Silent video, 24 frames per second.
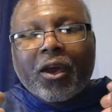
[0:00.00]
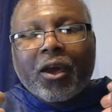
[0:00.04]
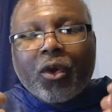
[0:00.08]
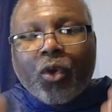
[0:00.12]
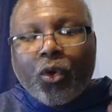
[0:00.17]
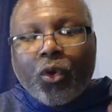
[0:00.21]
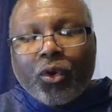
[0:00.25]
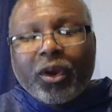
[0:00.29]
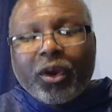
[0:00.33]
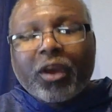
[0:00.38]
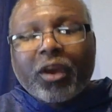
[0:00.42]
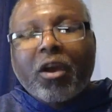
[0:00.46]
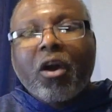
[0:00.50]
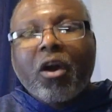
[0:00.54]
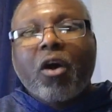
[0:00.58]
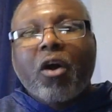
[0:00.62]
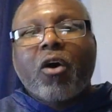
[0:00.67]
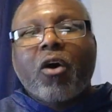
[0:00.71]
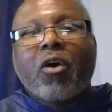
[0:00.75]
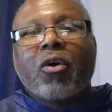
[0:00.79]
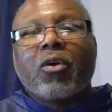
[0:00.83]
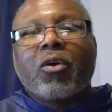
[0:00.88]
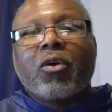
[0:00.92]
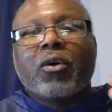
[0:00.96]
who to
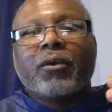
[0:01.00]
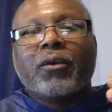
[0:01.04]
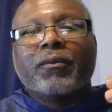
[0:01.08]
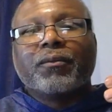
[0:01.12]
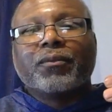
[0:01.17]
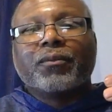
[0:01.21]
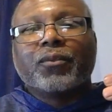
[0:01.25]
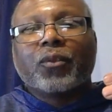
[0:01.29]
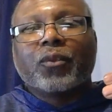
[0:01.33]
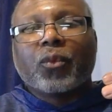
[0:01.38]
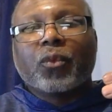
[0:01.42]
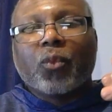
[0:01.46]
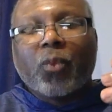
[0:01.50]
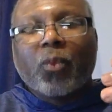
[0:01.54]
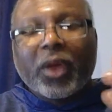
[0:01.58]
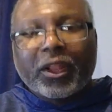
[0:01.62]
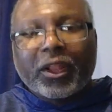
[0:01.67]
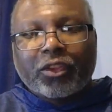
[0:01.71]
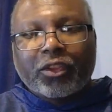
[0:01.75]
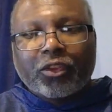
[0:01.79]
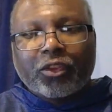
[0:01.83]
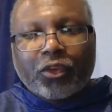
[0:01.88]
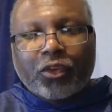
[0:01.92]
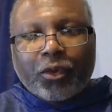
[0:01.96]
call
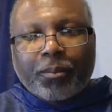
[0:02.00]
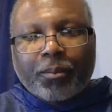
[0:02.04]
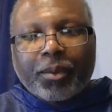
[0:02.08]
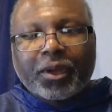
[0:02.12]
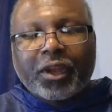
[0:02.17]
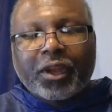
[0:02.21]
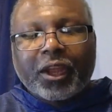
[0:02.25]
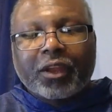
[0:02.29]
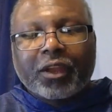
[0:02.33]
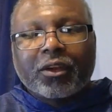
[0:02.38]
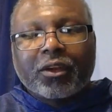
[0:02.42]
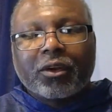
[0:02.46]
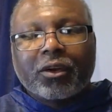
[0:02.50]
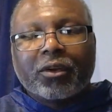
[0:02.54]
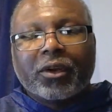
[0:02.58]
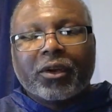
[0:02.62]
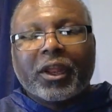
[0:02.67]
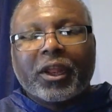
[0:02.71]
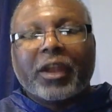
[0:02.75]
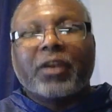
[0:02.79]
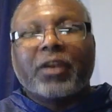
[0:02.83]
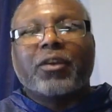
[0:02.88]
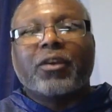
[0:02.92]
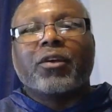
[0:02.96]
with your particular
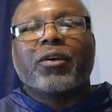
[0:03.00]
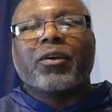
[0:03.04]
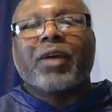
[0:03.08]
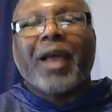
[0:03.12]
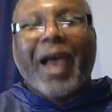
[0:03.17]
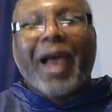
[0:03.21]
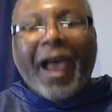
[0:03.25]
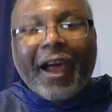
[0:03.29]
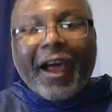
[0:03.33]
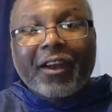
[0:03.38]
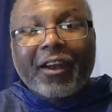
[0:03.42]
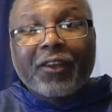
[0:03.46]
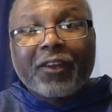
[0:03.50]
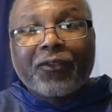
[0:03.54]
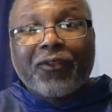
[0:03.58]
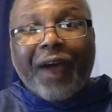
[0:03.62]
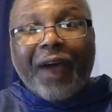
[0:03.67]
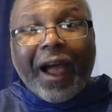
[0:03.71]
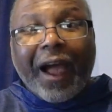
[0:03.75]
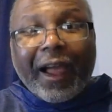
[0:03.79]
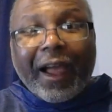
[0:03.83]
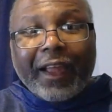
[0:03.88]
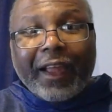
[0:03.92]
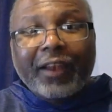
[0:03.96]
lender, how to
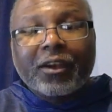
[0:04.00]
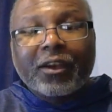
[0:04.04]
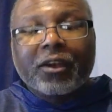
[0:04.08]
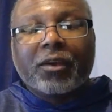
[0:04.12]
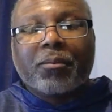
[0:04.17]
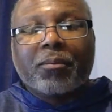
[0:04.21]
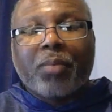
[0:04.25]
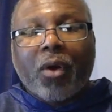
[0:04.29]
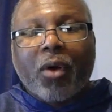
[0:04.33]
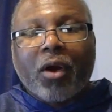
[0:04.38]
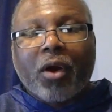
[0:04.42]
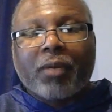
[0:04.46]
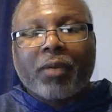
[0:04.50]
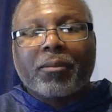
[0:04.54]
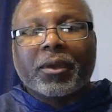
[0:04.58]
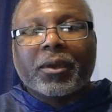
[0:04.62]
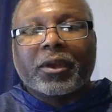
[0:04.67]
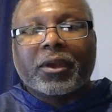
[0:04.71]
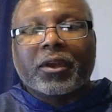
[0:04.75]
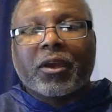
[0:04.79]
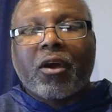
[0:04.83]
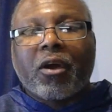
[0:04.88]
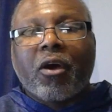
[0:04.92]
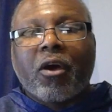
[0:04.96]
find the
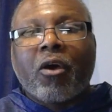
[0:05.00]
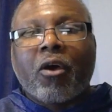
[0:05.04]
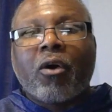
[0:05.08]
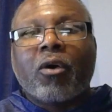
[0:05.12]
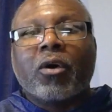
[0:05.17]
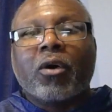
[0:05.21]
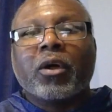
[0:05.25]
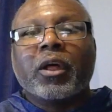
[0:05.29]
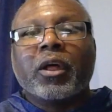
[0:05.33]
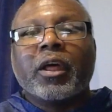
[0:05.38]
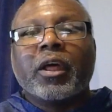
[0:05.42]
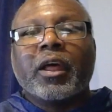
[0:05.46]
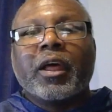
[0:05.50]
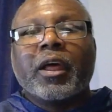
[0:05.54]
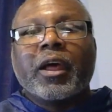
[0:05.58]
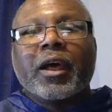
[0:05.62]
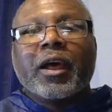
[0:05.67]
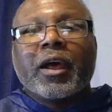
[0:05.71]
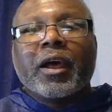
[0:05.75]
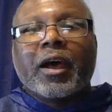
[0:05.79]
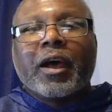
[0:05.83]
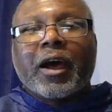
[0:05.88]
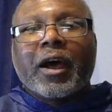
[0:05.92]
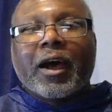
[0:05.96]
department to call,
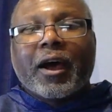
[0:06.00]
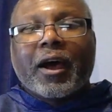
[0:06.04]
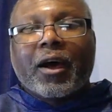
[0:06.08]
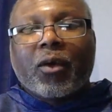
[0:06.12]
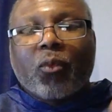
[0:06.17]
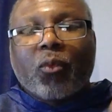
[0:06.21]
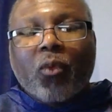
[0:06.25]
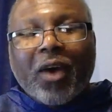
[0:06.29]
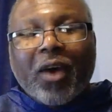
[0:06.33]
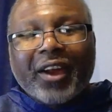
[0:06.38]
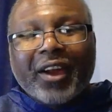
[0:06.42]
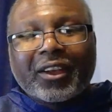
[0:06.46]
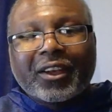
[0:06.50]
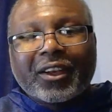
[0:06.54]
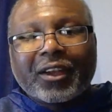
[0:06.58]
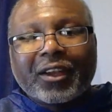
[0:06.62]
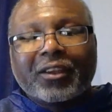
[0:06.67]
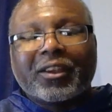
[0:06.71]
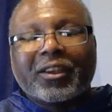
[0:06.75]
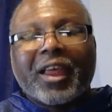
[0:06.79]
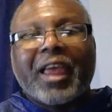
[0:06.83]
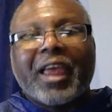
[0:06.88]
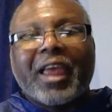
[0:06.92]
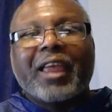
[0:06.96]
what to
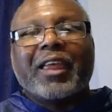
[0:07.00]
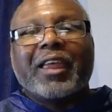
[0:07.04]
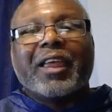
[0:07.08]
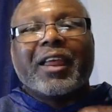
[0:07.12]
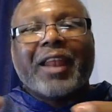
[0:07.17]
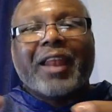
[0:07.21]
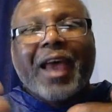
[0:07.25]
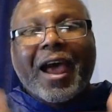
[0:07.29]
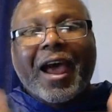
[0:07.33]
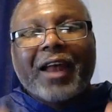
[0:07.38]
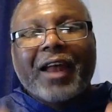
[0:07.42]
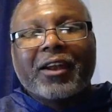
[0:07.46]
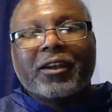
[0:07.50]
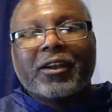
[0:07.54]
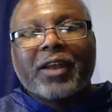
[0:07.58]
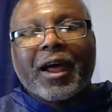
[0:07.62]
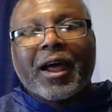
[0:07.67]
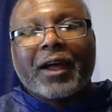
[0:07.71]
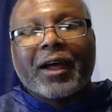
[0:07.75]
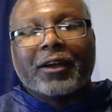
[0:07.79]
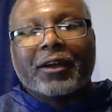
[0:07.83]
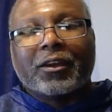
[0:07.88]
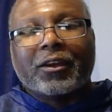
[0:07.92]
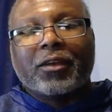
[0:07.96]
say, and how to
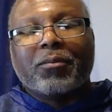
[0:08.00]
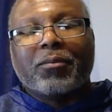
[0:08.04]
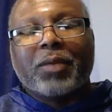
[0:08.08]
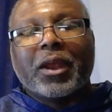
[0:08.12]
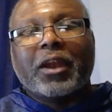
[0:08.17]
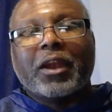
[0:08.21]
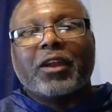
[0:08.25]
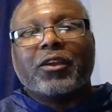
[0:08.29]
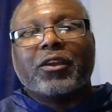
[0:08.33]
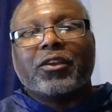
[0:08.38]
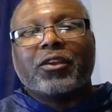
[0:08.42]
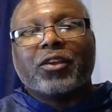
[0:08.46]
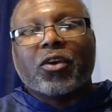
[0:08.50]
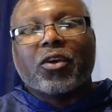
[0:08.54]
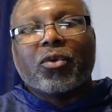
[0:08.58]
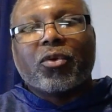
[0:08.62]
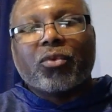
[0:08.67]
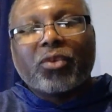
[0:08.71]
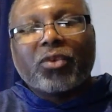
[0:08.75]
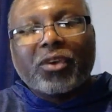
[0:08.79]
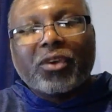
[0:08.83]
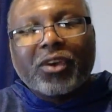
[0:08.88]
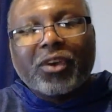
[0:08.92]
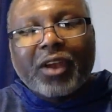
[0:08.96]
document it, so
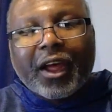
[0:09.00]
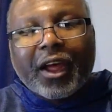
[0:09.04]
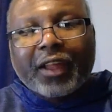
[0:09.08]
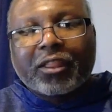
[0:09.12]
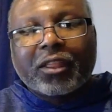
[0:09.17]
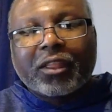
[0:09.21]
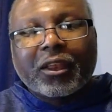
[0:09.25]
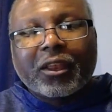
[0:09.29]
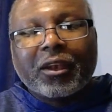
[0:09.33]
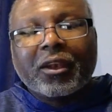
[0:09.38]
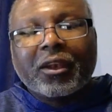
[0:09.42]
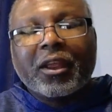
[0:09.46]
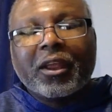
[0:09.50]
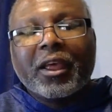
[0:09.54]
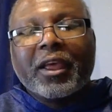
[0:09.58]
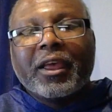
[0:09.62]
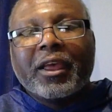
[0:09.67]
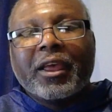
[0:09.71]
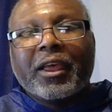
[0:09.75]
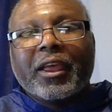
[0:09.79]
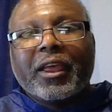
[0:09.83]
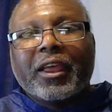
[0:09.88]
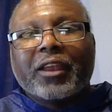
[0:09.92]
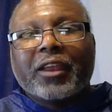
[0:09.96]
nothing
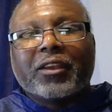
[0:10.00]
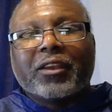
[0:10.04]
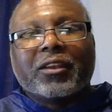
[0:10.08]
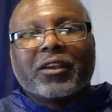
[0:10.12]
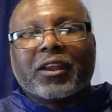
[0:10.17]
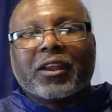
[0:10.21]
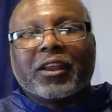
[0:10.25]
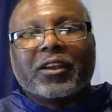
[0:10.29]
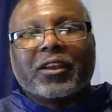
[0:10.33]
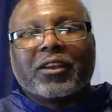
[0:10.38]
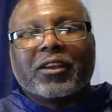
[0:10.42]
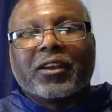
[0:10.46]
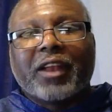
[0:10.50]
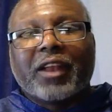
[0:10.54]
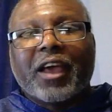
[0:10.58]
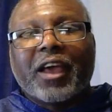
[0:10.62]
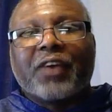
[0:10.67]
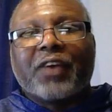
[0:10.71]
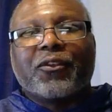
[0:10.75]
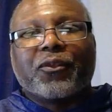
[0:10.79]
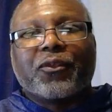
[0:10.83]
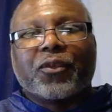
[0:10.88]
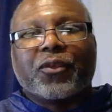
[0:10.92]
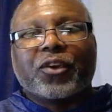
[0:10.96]
is
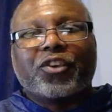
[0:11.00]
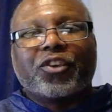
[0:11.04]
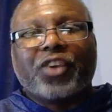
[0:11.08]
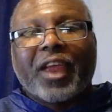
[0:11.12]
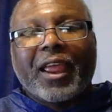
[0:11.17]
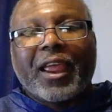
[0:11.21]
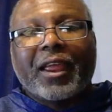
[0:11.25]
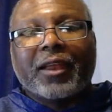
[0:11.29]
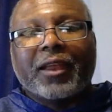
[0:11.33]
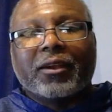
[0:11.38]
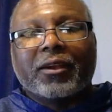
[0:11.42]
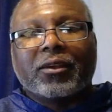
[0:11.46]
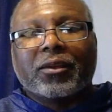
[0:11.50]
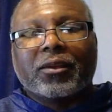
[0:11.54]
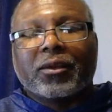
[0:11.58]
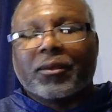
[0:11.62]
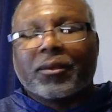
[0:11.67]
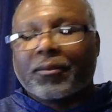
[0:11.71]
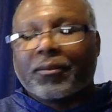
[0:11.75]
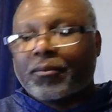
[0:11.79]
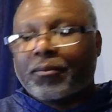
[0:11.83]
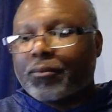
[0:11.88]
left for chance.